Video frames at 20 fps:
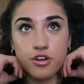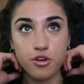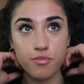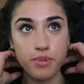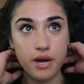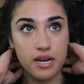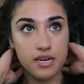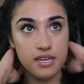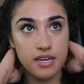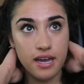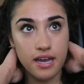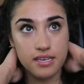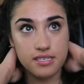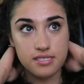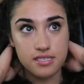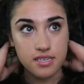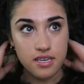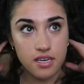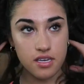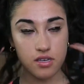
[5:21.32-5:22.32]
Your body
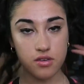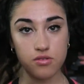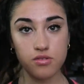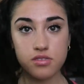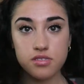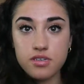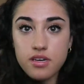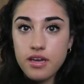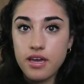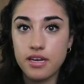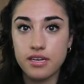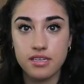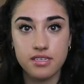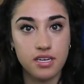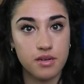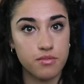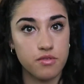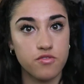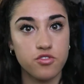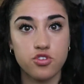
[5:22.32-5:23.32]
has to get used to any
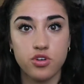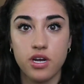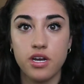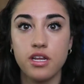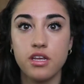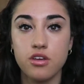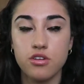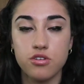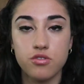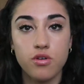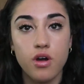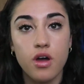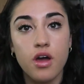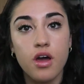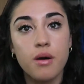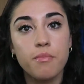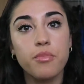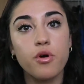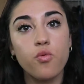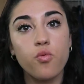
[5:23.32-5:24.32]
type of training you do,
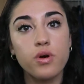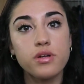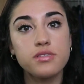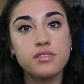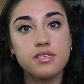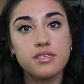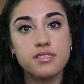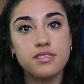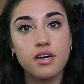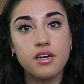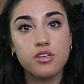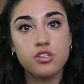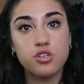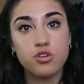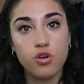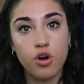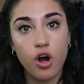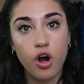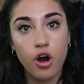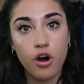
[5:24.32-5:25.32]
but once it does,
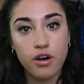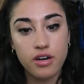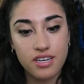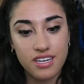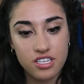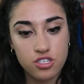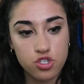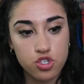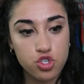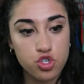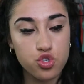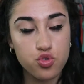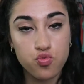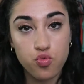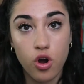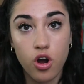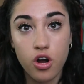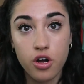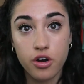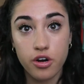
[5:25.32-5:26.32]
your heart gets
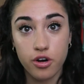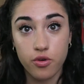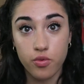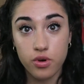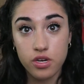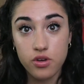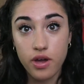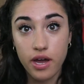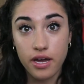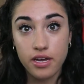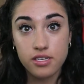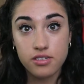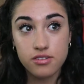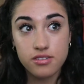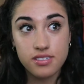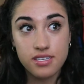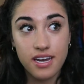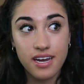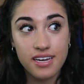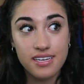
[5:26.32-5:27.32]
stronger. When you
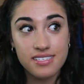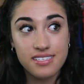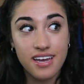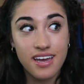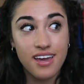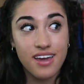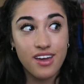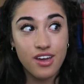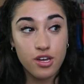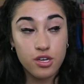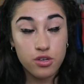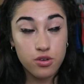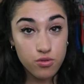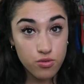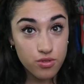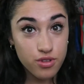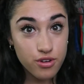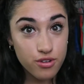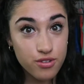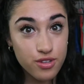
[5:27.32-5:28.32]
exercise,
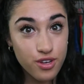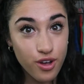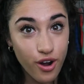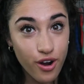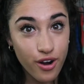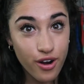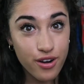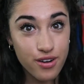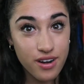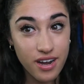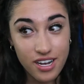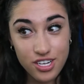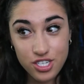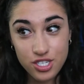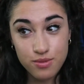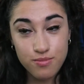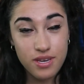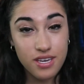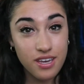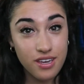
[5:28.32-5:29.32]
you literally are not
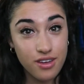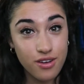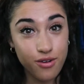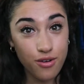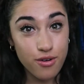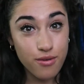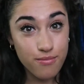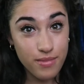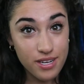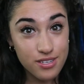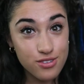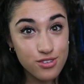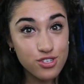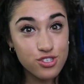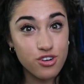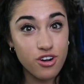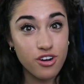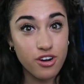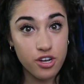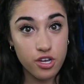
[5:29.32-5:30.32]
just making your muscles
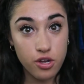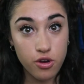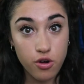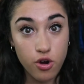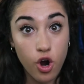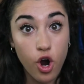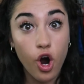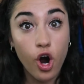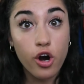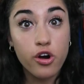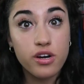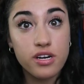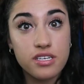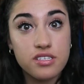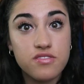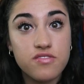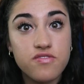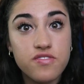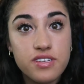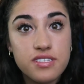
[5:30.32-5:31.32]
stronger, your heart
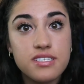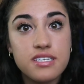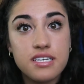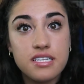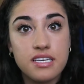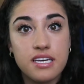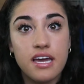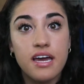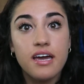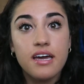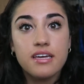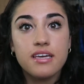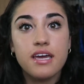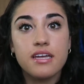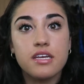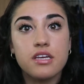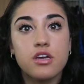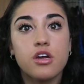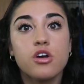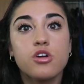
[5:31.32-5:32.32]
is physically
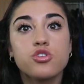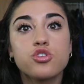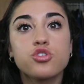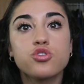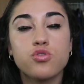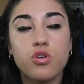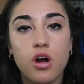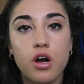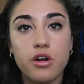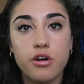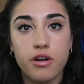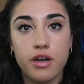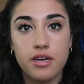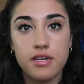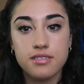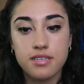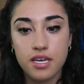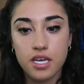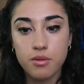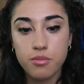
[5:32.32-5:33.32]
getting stronger. It
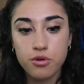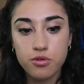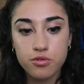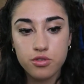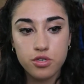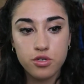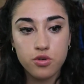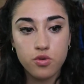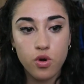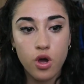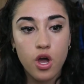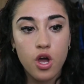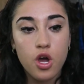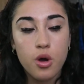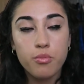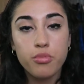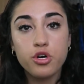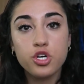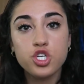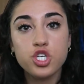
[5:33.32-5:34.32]
is able to
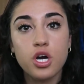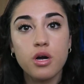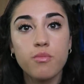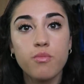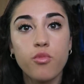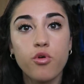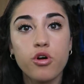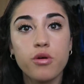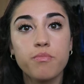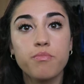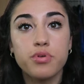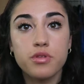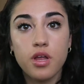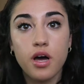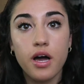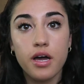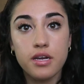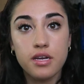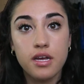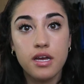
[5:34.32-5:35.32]
push out more
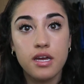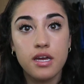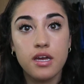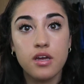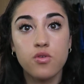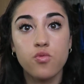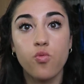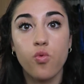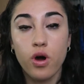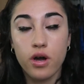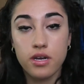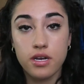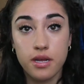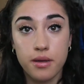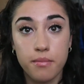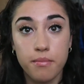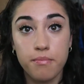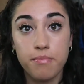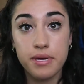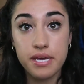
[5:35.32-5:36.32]
blood in
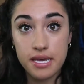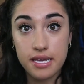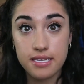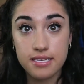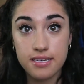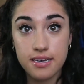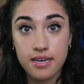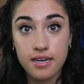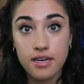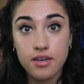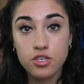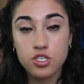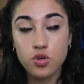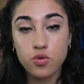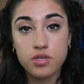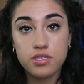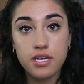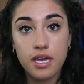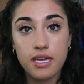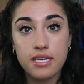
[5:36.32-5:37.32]
one beat.
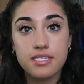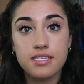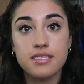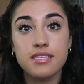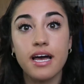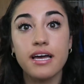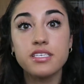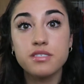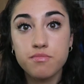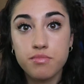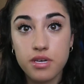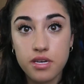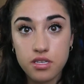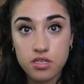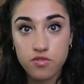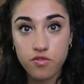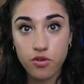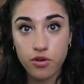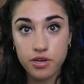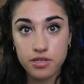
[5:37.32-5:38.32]
So it takes less
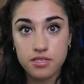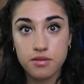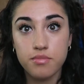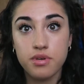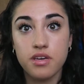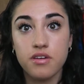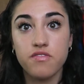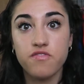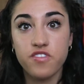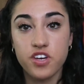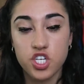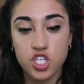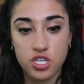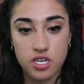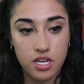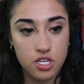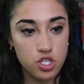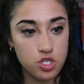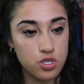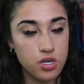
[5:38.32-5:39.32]
beats for it to be
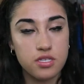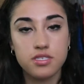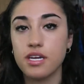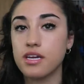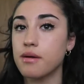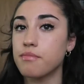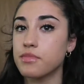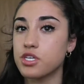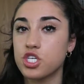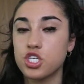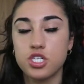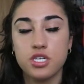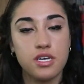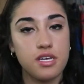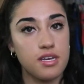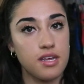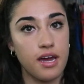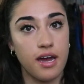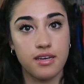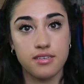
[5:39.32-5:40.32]
efficient. It just, it's like a
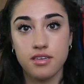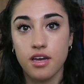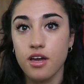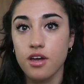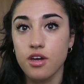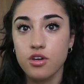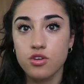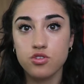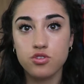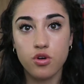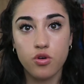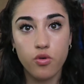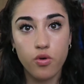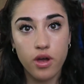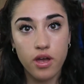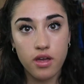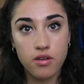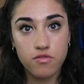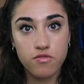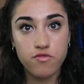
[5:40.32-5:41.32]
machine, guys.
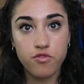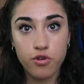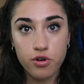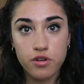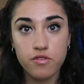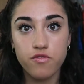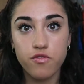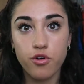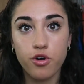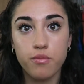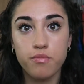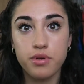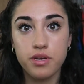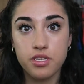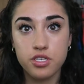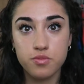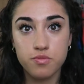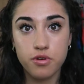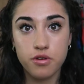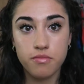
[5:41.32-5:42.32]
So in 44
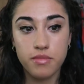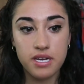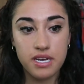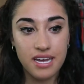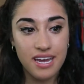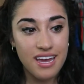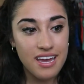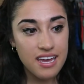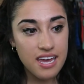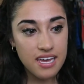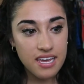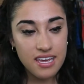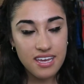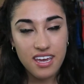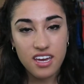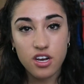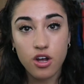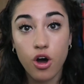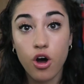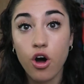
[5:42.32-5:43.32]
beats per minute, it can
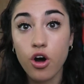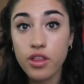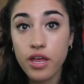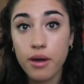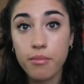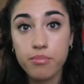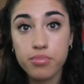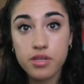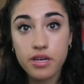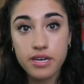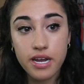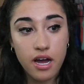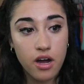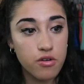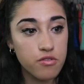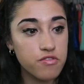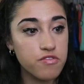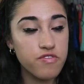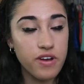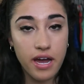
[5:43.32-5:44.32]
get all that blood
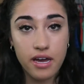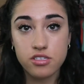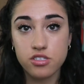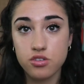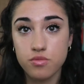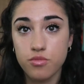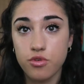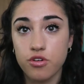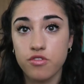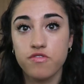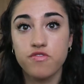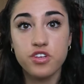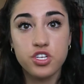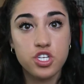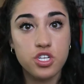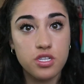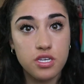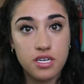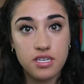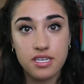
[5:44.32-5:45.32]
out faster, more
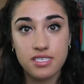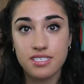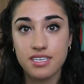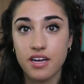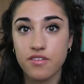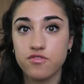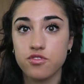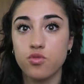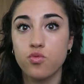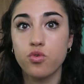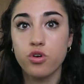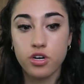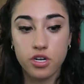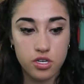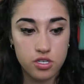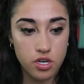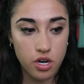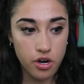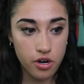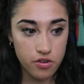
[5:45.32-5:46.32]
efficiently, it doesn't have to work
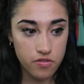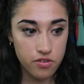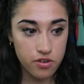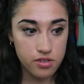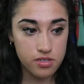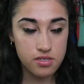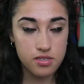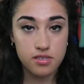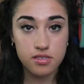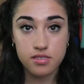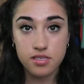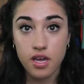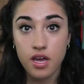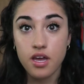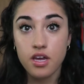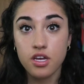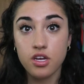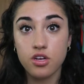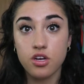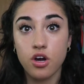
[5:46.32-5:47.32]
as hard versus,
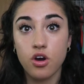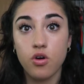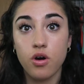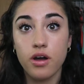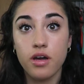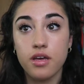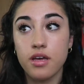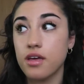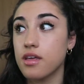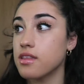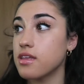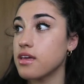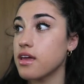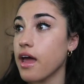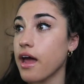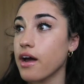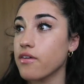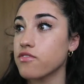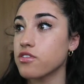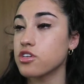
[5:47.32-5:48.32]
you know, uh,
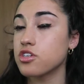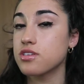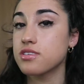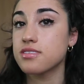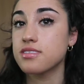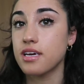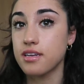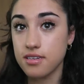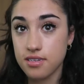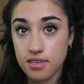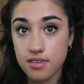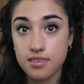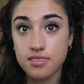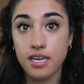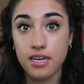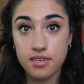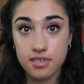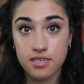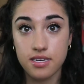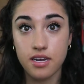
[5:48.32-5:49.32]
the average sed
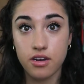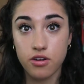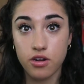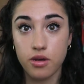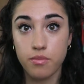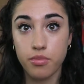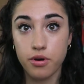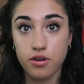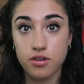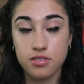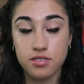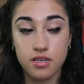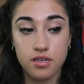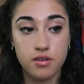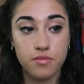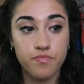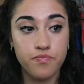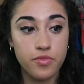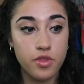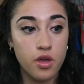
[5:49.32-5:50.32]
sedentary
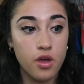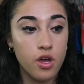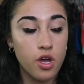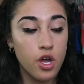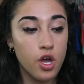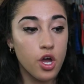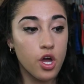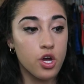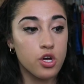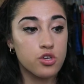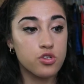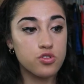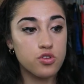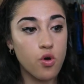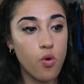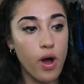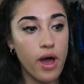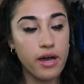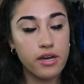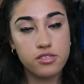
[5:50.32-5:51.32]
person.
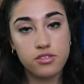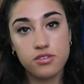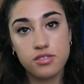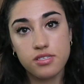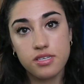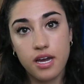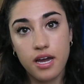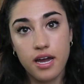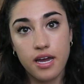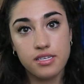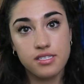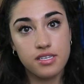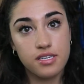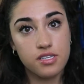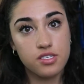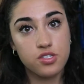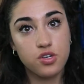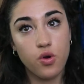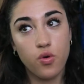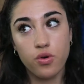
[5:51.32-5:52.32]
So exercise
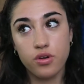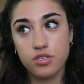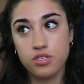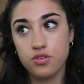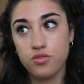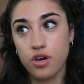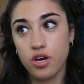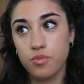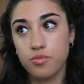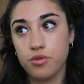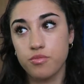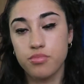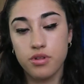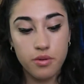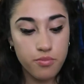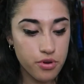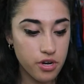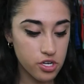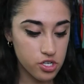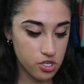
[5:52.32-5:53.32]
is going to help your
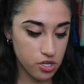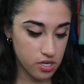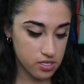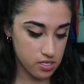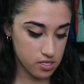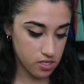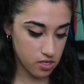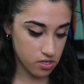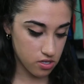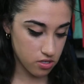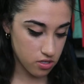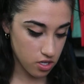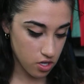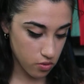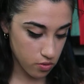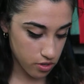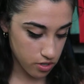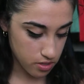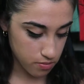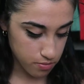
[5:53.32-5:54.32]
blood pressure because it's going to
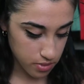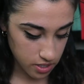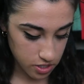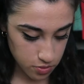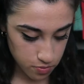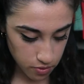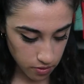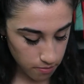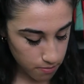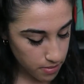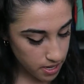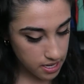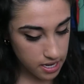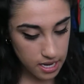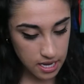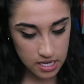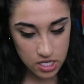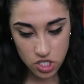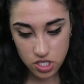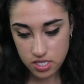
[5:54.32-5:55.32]
lower the beats per
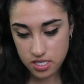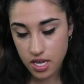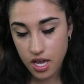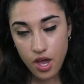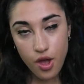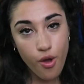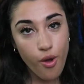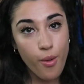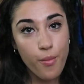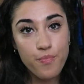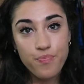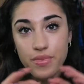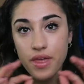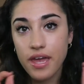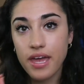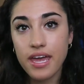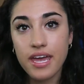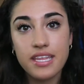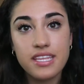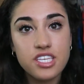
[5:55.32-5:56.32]
minute and just
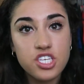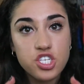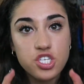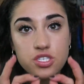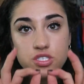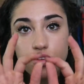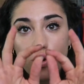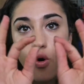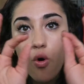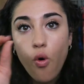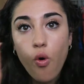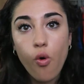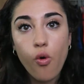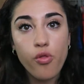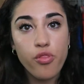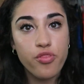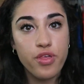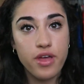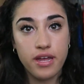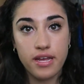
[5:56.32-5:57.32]
it's just the
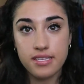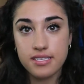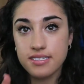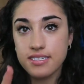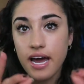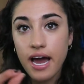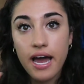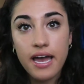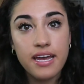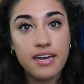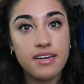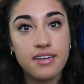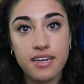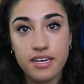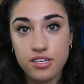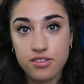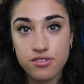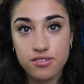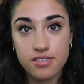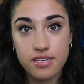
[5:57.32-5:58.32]
whole thing. It's diet and
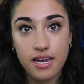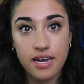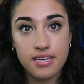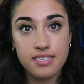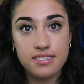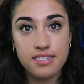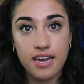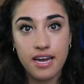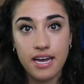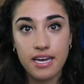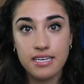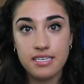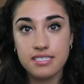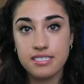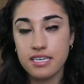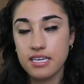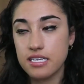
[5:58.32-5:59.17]
exercise, guys.